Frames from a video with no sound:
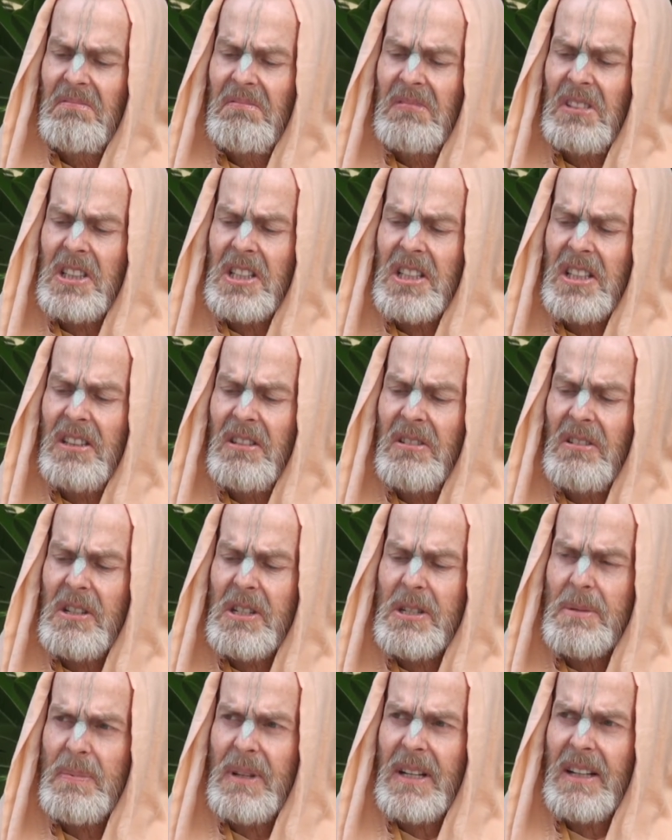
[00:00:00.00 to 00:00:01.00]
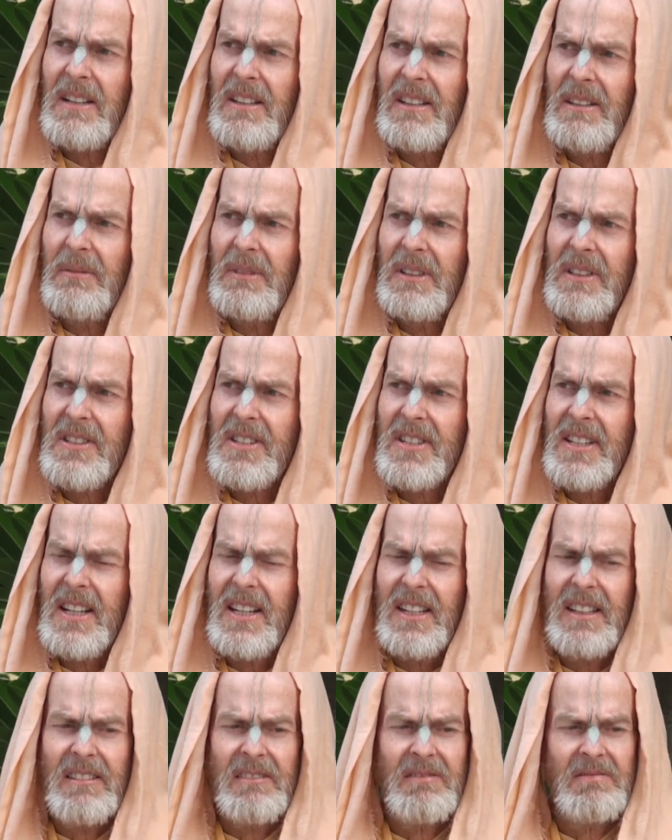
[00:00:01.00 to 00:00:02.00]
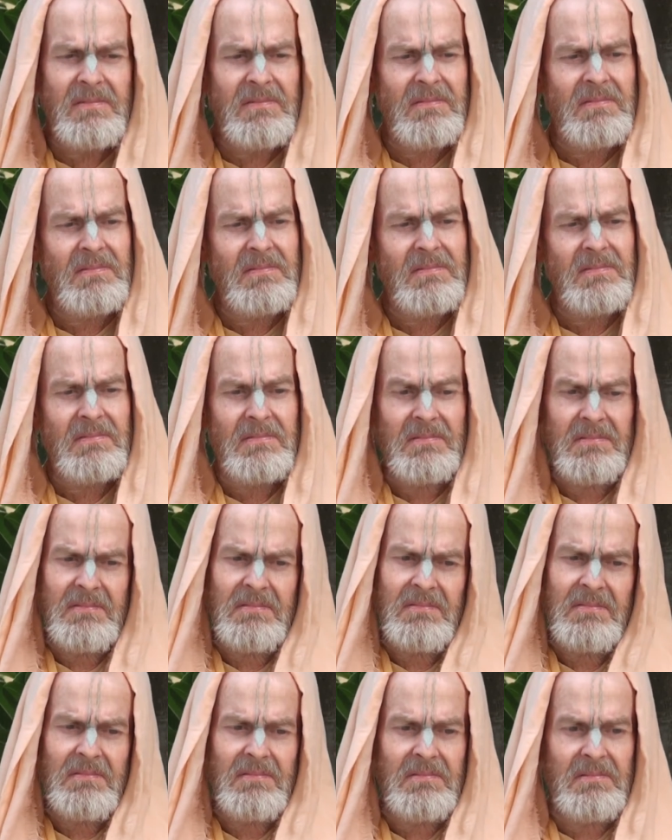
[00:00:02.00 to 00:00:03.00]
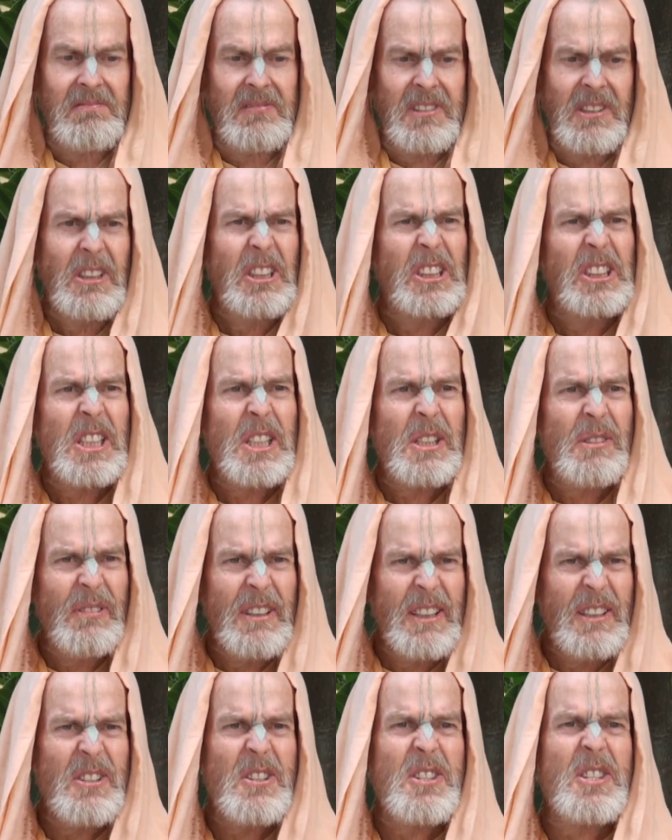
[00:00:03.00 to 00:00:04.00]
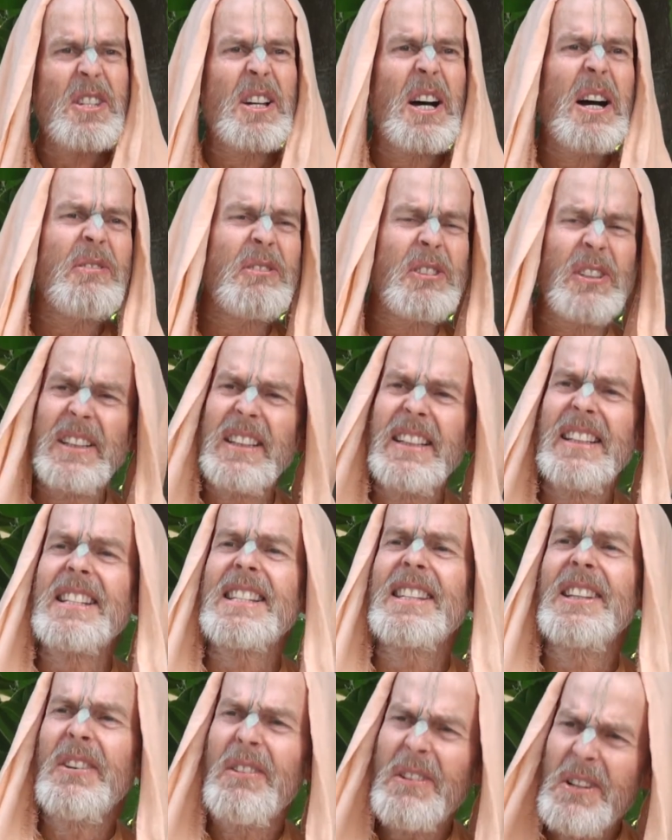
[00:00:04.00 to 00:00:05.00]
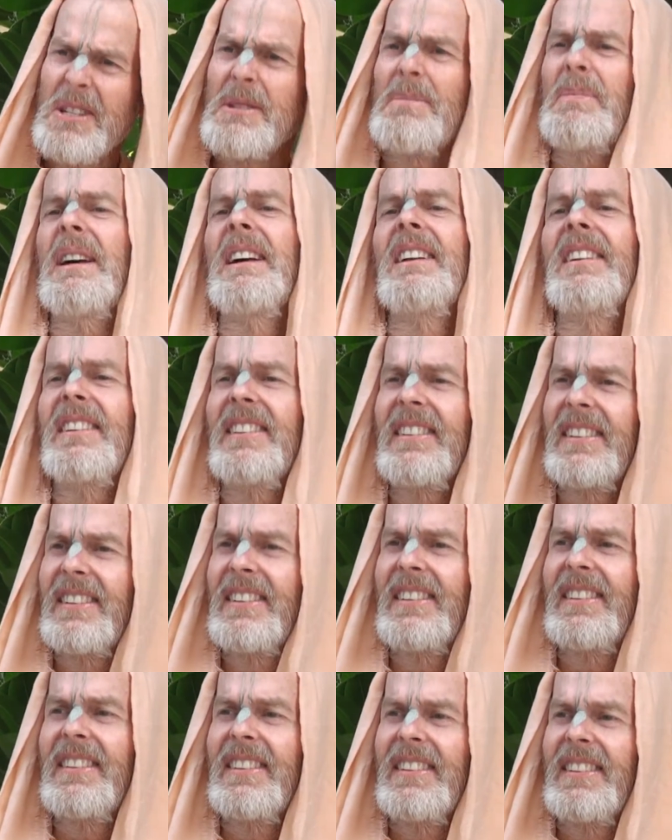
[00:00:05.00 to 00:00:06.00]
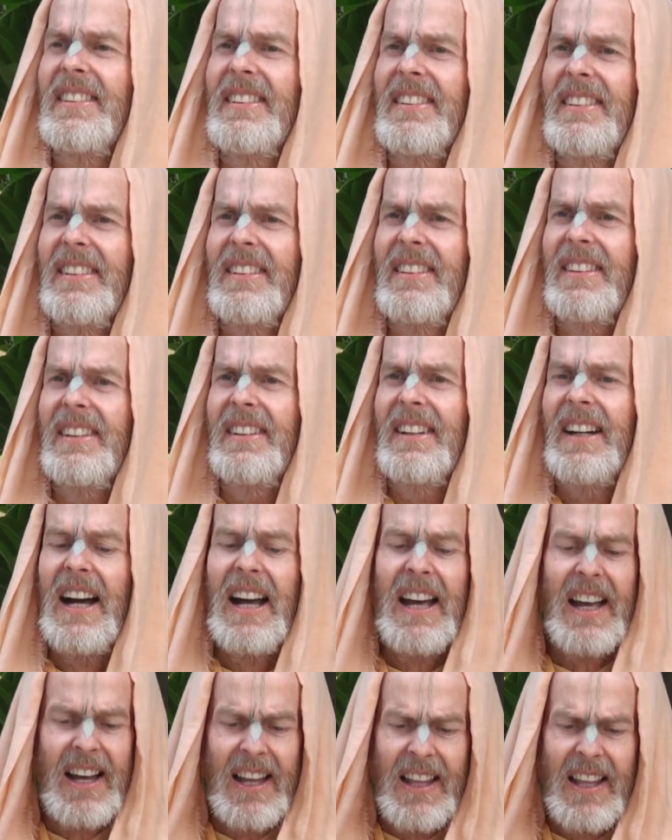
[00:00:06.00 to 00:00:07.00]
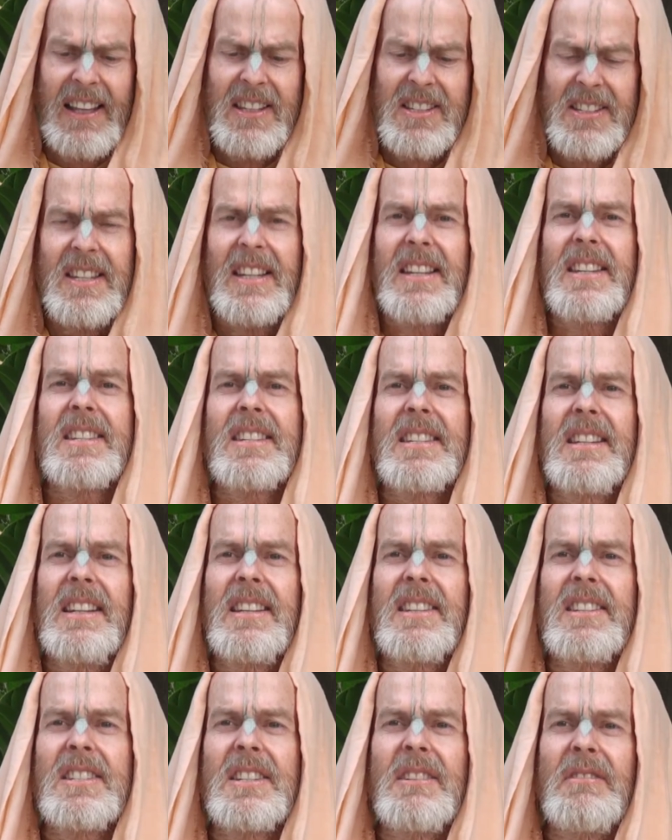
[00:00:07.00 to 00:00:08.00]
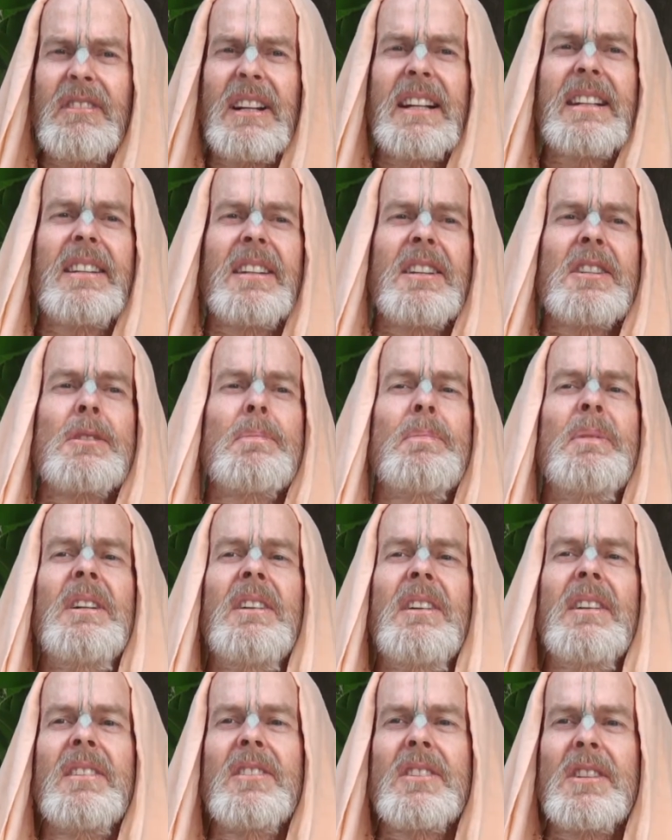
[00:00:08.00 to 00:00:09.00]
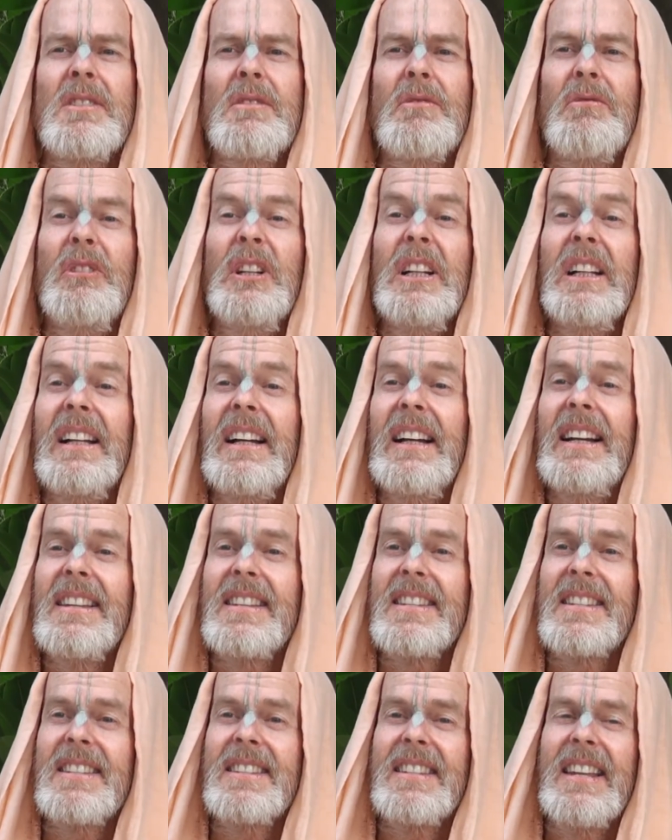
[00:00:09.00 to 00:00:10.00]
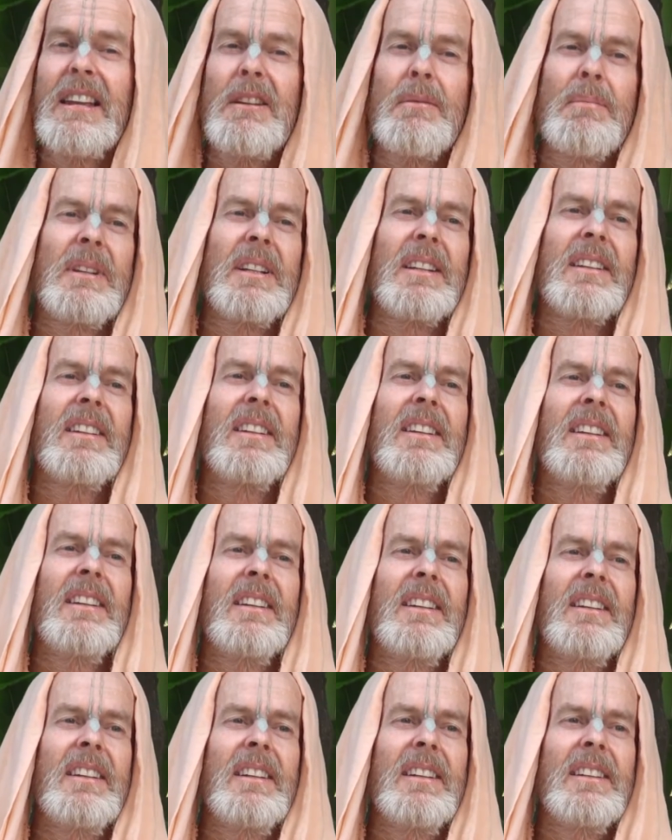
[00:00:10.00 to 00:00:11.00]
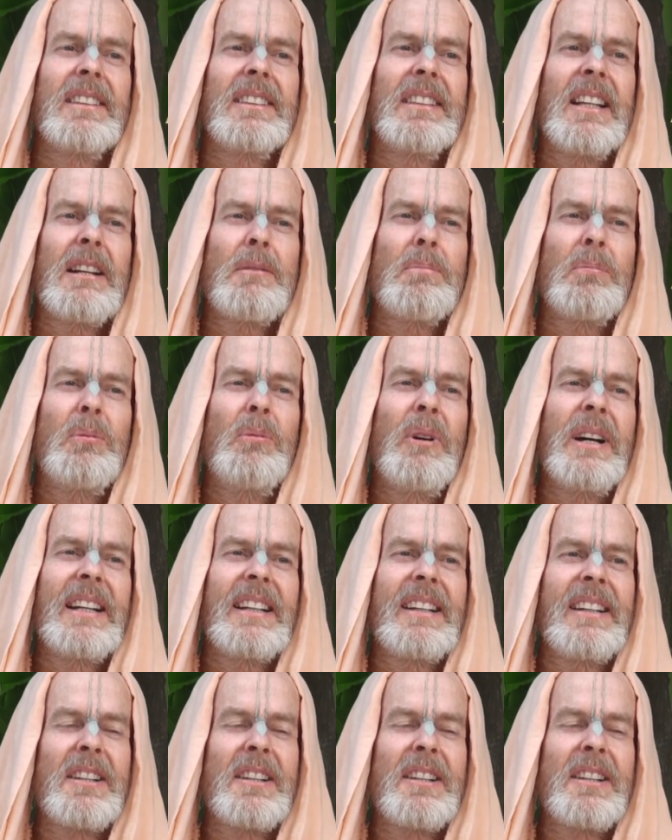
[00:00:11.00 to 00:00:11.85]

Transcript: this lotus petal on one side. Krishna's feet are softer than this lotus petal. It's direct experience, it's realized statement. It's not a poetic